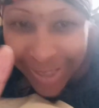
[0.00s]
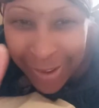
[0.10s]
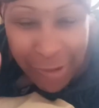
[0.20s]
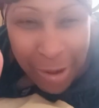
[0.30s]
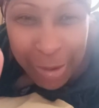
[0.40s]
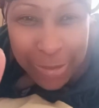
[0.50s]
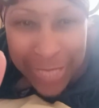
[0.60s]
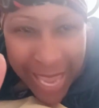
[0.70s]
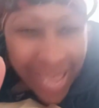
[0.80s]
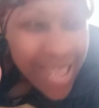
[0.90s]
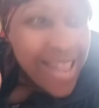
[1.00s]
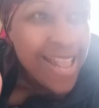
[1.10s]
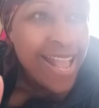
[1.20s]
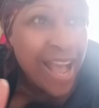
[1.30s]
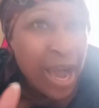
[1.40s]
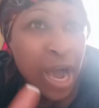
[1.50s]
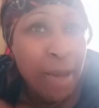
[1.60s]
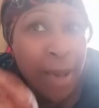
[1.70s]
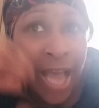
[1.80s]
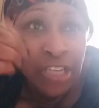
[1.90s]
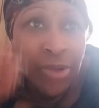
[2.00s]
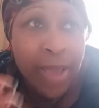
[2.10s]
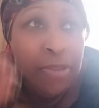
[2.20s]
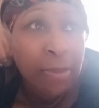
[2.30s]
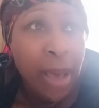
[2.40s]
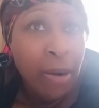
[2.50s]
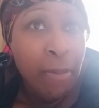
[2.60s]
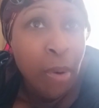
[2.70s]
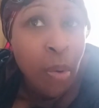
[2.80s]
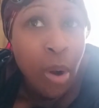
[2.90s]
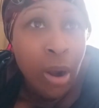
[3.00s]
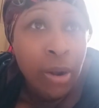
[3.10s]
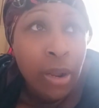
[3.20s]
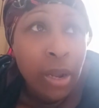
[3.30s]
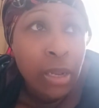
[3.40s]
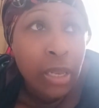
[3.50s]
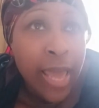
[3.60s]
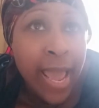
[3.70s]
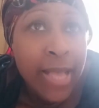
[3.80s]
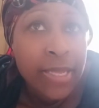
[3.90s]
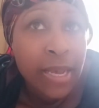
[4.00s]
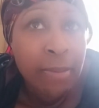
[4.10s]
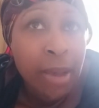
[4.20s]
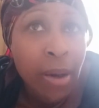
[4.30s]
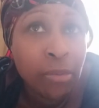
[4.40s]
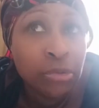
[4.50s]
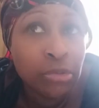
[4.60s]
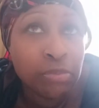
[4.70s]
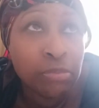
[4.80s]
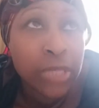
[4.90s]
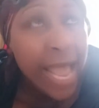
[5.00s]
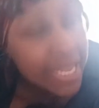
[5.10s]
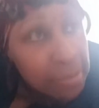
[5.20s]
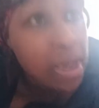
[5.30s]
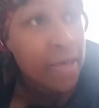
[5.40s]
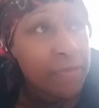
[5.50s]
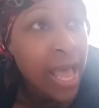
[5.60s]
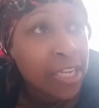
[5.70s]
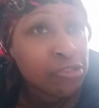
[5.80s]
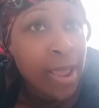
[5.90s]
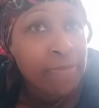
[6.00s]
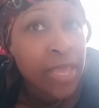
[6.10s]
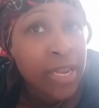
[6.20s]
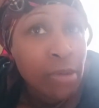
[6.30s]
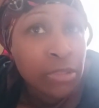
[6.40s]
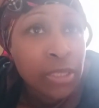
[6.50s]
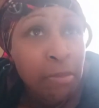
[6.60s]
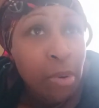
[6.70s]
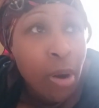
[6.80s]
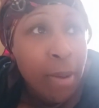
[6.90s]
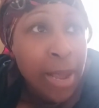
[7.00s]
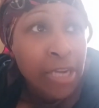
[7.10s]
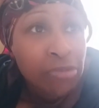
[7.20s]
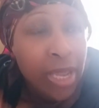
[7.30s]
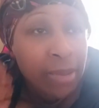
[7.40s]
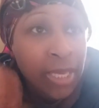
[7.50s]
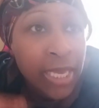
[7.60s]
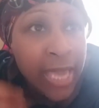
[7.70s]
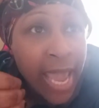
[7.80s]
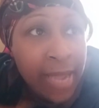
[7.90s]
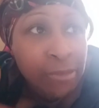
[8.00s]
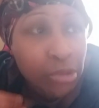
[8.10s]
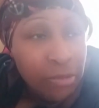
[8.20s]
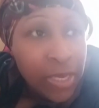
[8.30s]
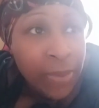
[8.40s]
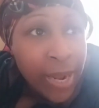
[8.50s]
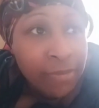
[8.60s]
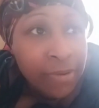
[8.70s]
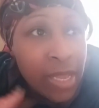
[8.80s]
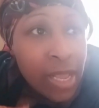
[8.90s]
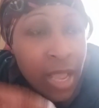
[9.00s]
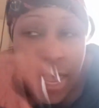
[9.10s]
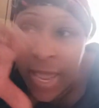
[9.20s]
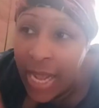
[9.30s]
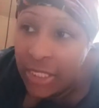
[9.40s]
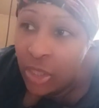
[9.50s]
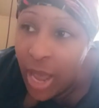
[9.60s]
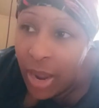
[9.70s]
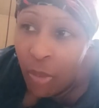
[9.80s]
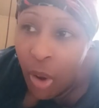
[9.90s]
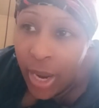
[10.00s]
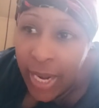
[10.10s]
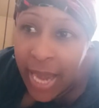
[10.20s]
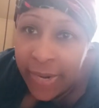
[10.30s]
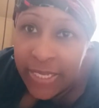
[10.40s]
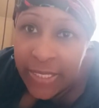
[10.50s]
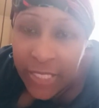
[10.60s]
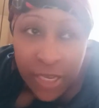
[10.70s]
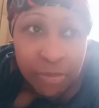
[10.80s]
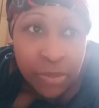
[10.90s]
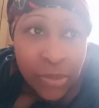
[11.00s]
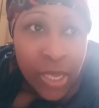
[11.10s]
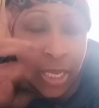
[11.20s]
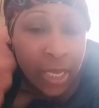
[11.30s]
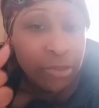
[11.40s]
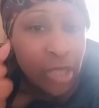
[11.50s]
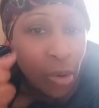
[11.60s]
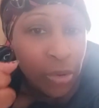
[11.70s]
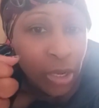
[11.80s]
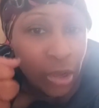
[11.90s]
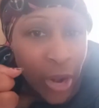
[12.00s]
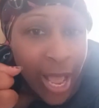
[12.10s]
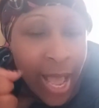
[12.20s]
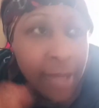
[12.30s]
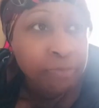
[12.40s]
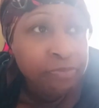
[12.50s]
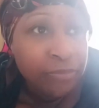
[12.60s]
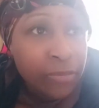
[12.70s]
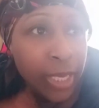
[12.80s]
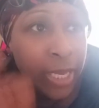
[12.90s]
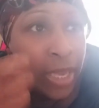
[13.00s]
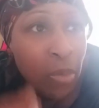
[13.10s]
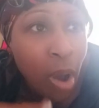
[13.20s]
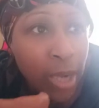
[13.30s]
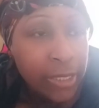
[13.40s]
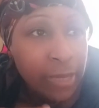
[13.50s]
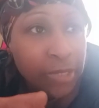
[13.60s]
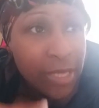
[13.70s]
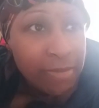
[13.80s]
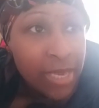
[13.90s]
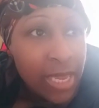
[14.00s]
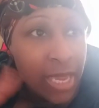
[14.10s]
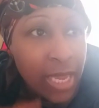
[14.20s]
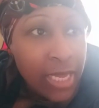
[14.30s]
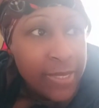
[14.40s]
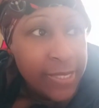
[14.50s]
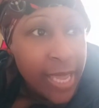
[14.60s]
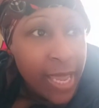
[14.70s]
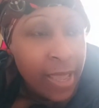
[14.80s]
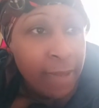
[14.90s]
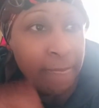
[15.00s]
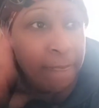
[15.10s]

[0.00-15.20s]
You know what I'm saying? I dreamt about a Moor last month. I dreamt that there was a Moor in my dream, and he came to me or whatever, and I saw him walking out of this temple. He was holding a Quran, and he walked up to me, and he said,